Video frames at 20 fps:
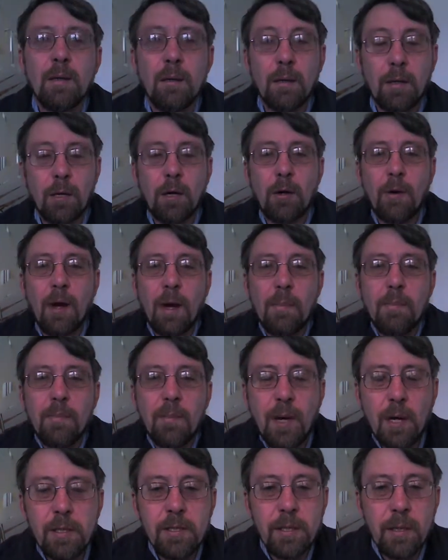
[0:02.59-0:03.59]
Hello,
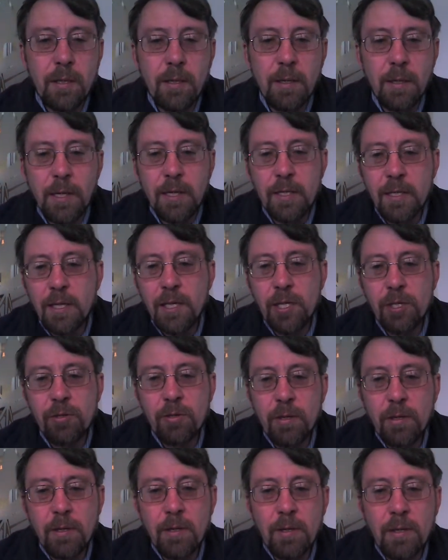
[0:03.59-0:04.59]
I'm Martin, lead
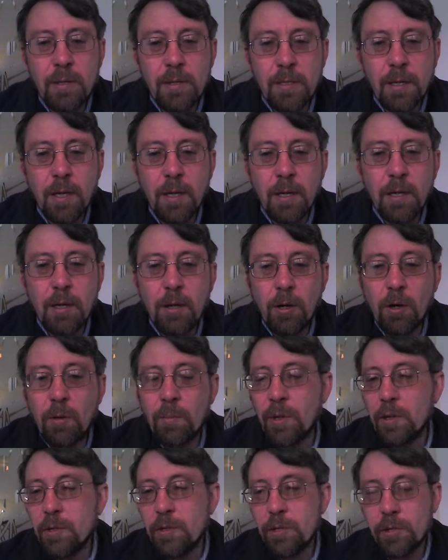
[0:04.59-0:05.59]
teacher at
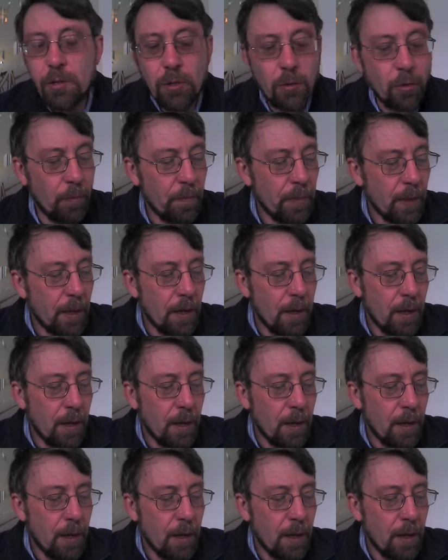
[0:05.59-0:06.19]
Longbourn School.